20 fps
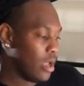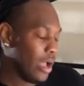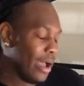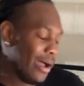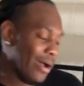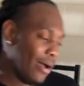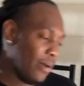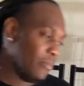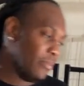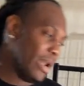
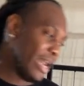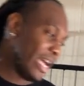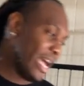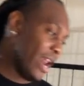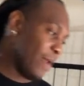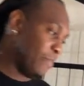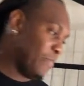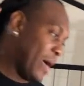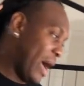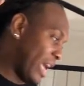Um, but I
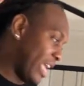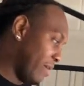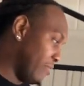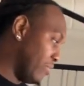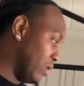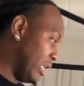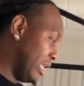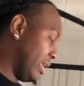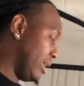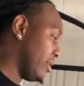got a Pocket
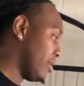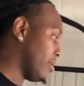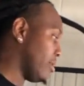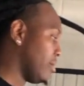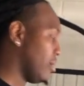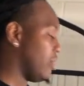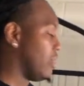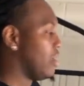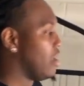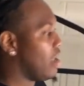Bully.
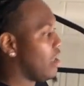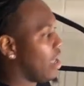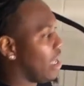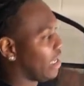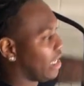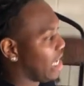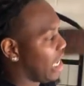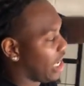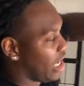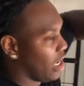
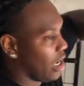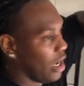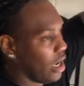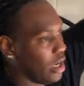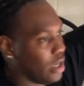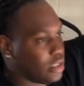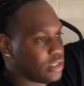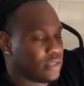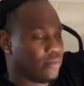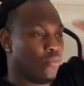Got
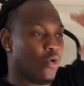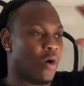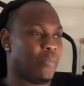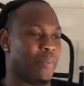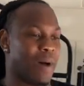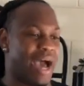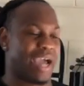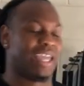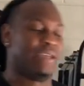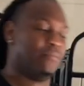uh, some more
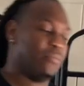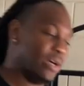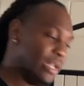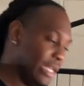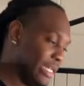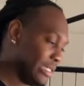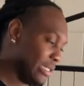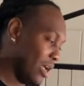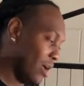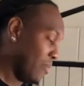Pocket
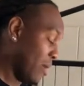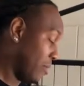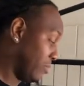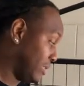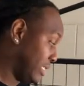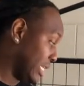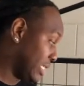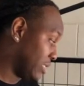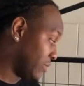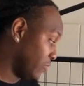Bullies. Um, I'm
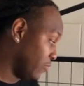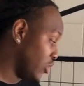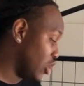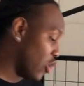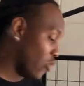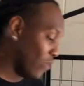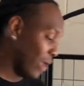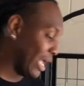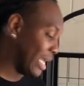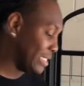just, you
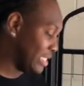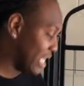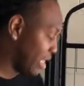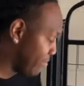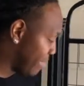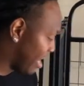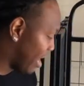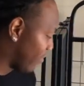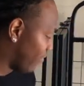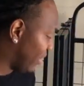know, like I said,
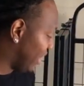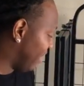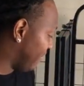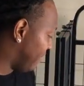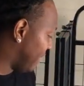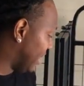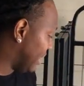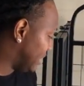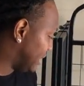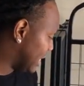man, I've really
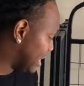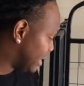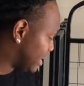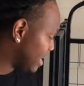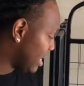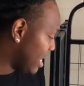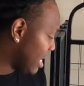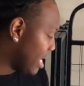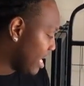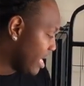been
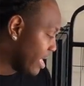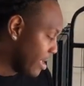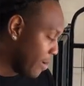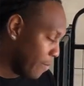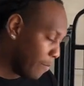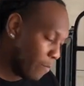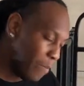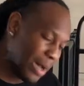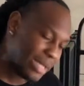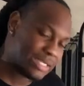just
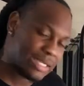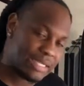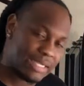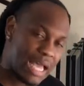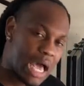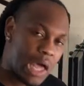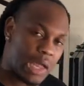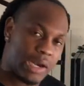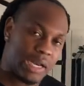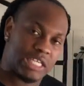busting
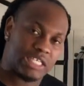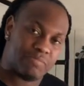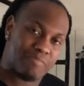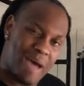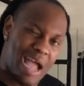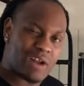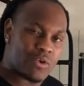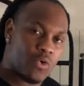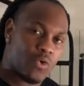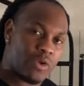down this
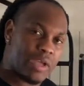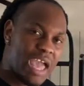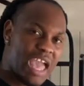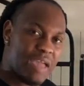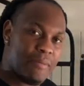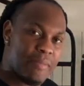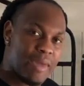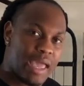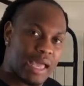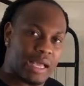micro game,
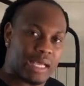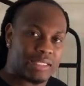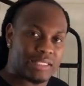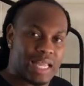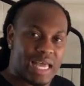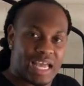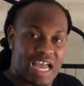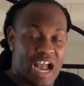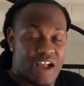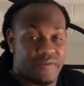man, because
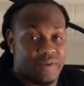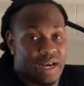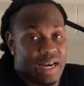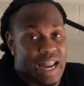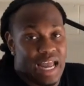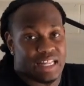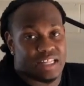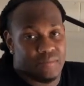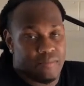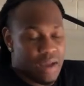like I really
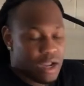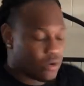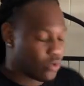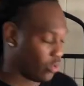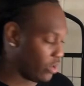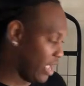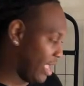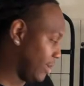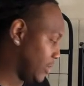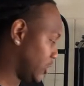like the
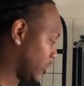micro game.